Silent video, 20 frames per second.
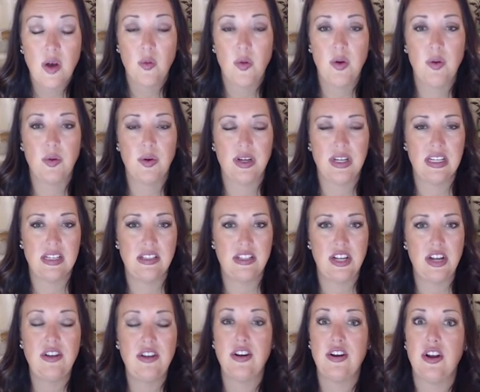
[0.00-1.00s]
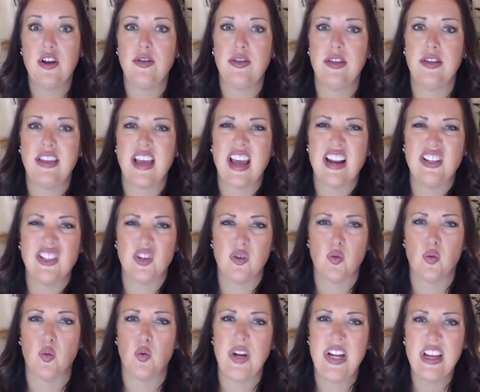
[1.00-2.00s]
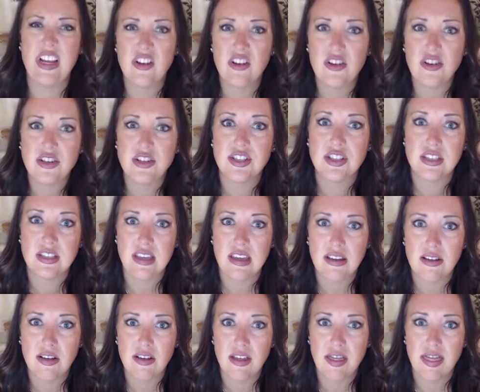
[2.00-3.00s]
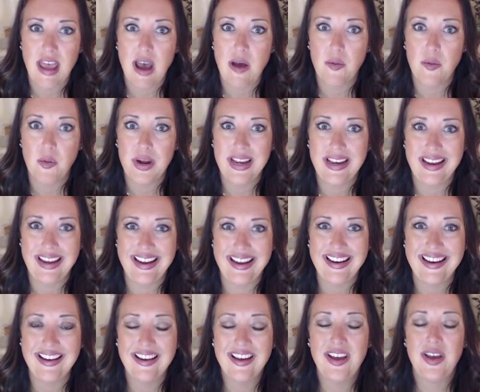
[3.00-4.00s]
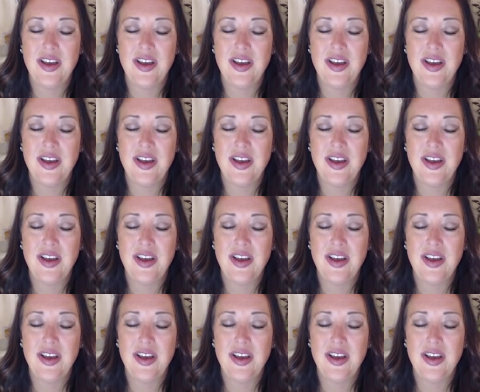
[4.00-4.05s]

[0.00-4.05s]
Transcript: We will continue to know that that is a real skill that we need